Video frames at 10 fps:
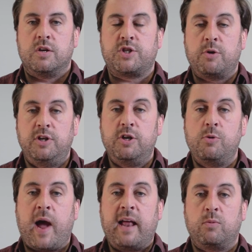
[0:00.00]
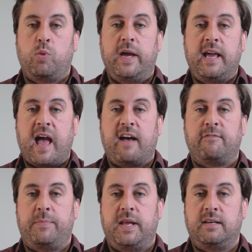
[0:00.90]
So you and we
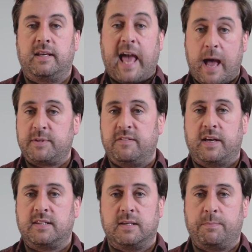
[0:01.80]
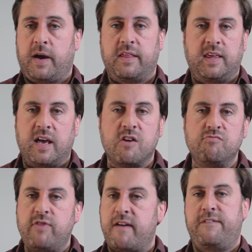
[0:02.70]
have been captivated by the
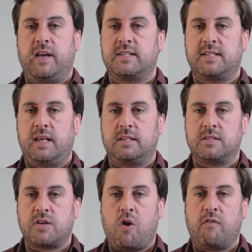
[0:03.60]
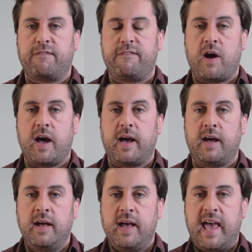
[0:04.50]
horrific scenes of
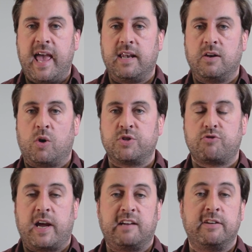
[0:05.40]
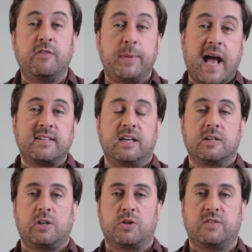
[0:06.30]
fire in Australia, and you've been asking
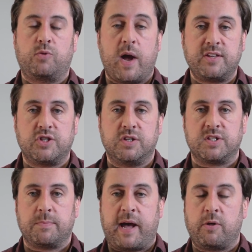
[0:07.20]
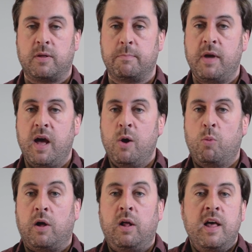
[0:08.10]
us lots of questions about them.
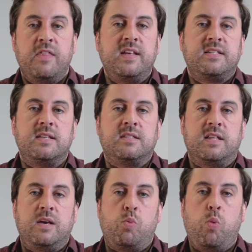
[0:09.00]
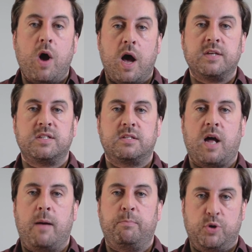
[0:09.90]
Well, this is the worst
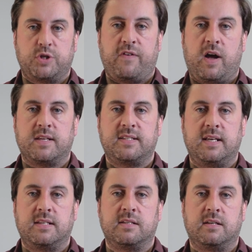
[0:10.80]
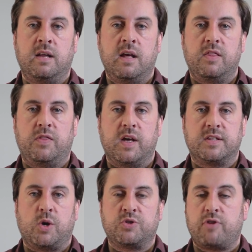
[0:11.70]
bushfire season
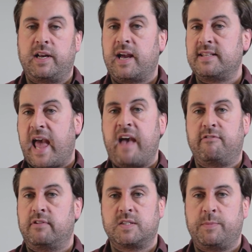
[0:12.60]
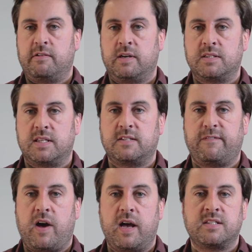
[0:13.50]
that Australia has ever experienced. These
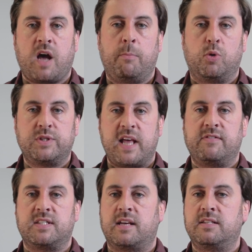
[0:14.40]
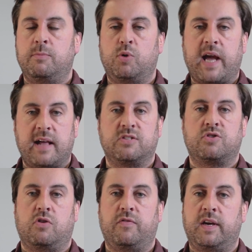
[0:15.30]
fires are more devastating, more
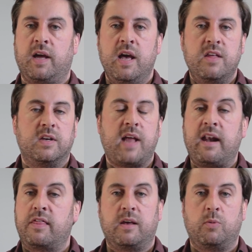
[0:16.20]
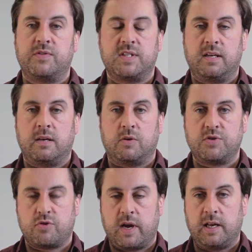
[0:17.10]
catastrophic than anything we've seen in
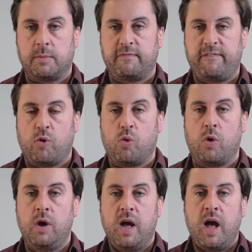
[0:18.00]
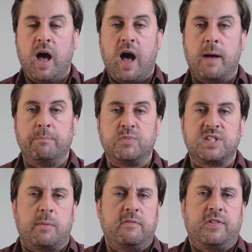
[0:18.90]
Australia before.
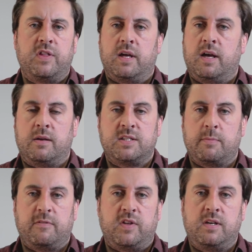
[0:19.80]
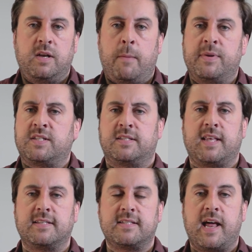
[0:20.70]
Some of the numbers as
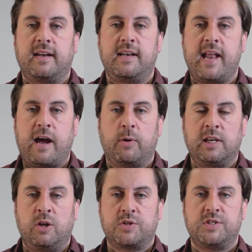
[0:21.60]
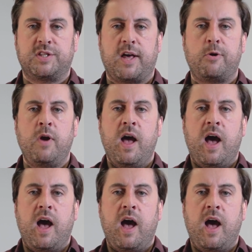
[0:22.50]
they stand now, it looks as though